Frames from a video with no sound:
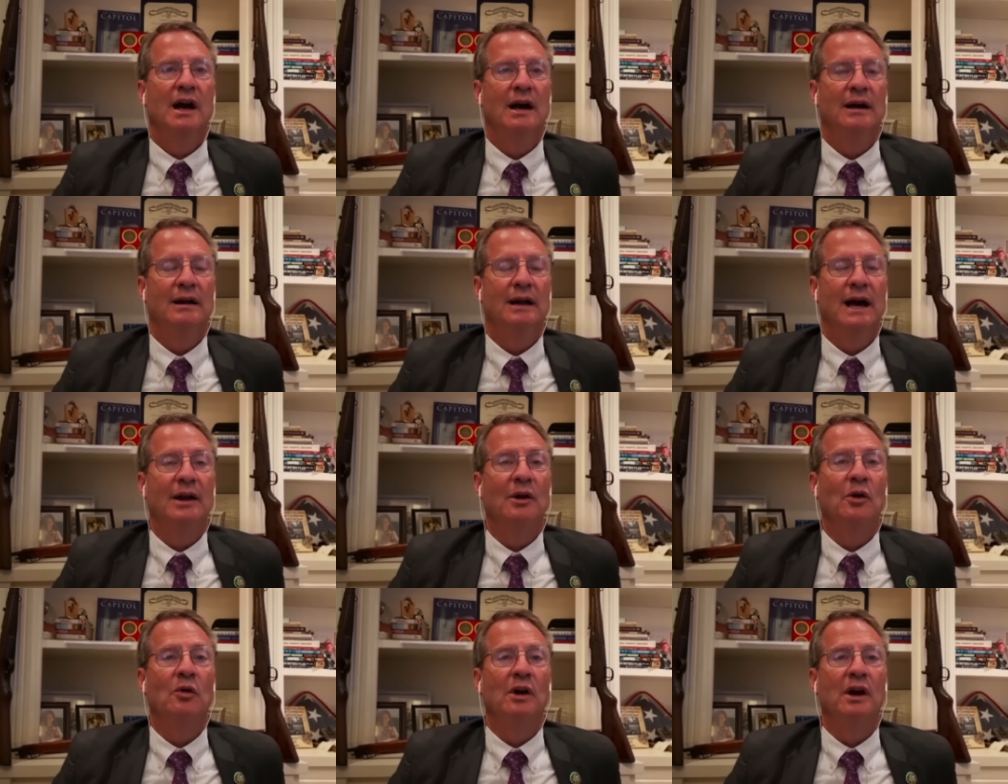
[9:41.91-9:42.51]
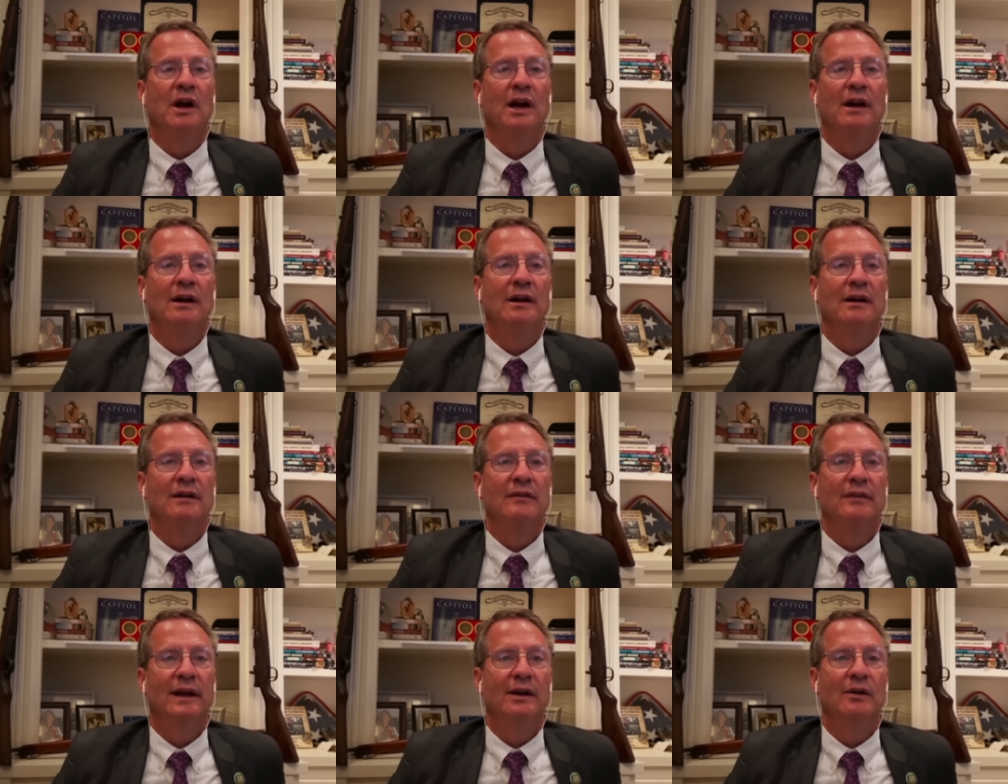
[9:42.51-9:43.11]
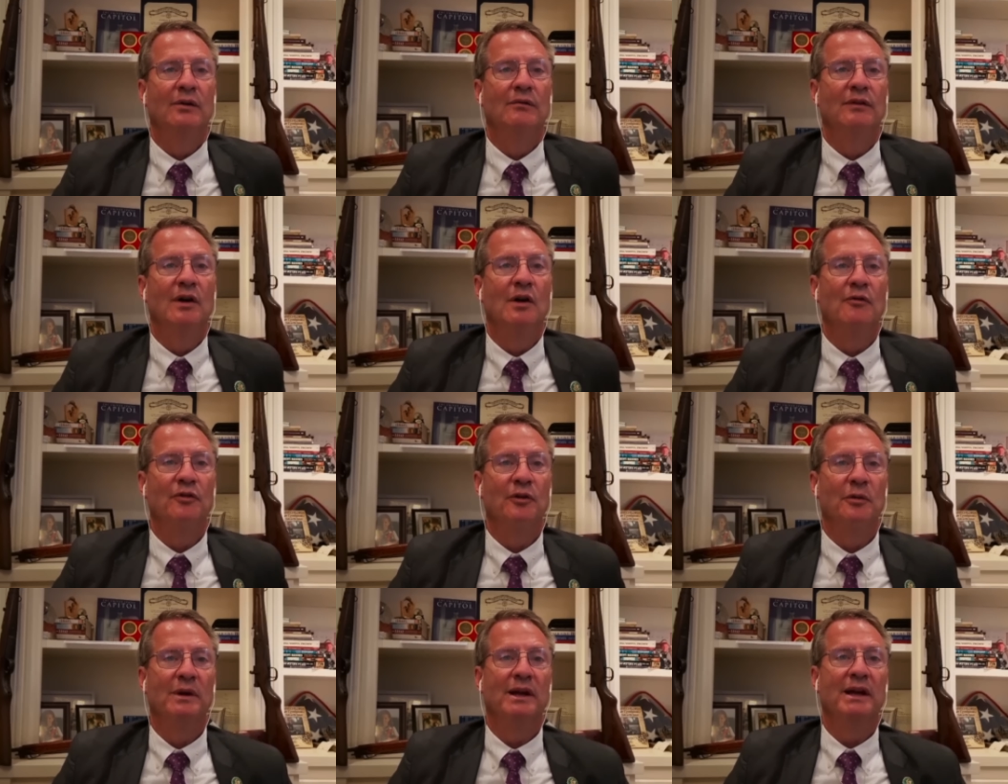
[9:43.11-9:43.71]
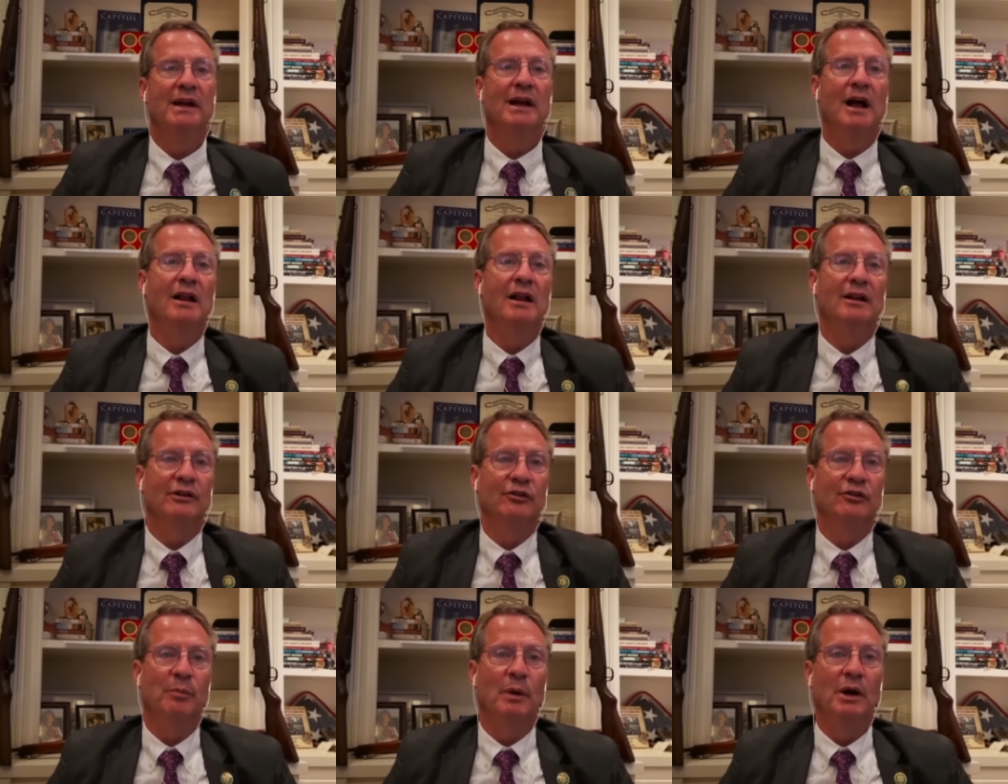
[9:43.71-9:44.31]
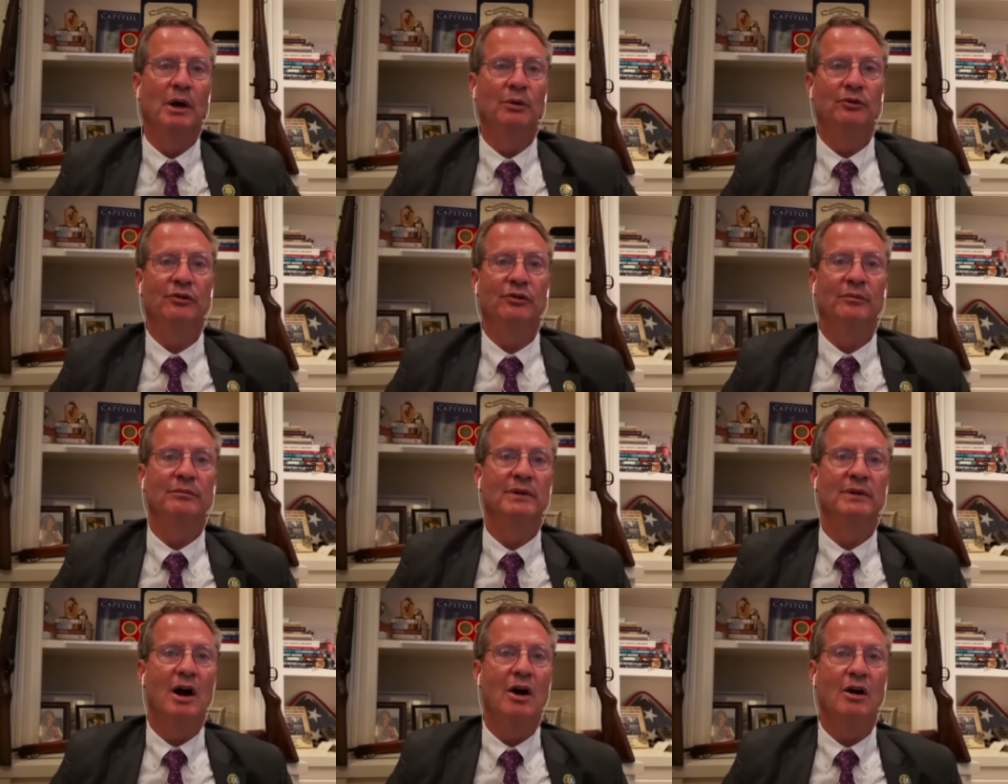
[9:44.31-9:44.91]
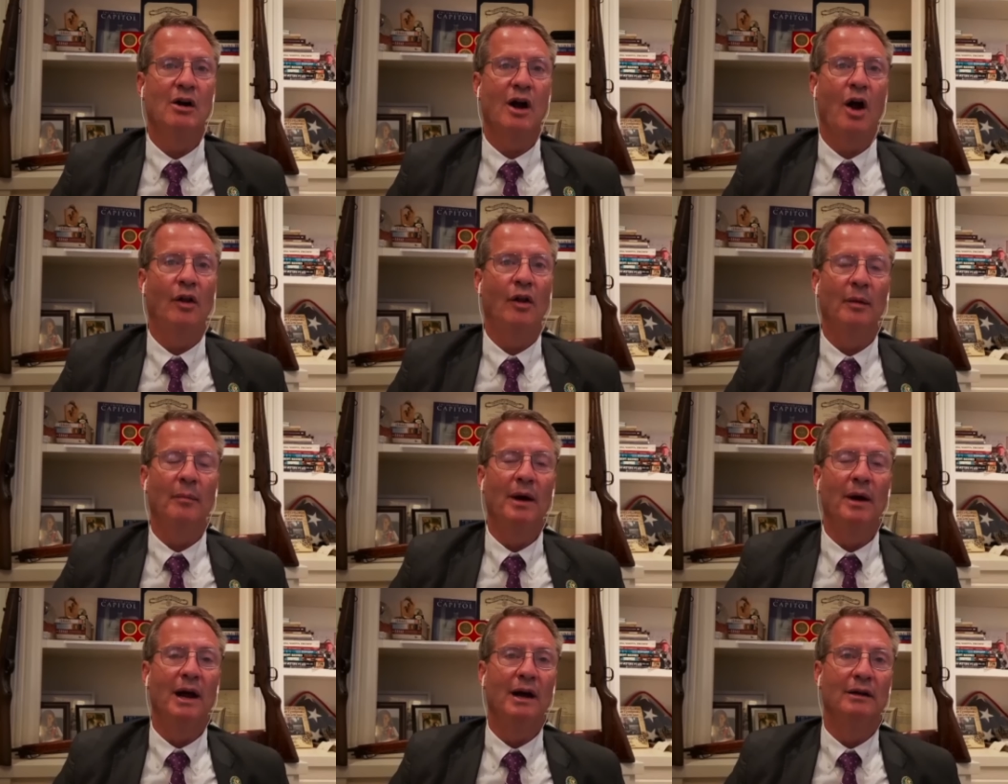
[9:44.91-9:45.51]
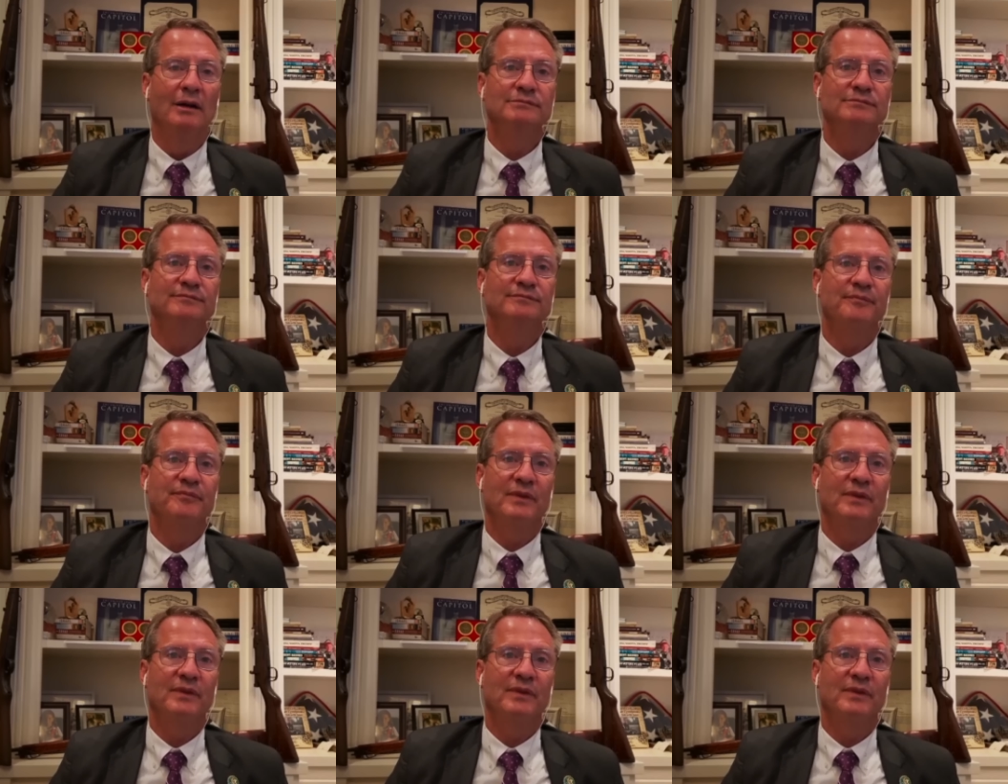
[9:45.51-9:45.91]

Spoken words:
I don't care. They don't vote for me. I'll expose them. I'll call them out.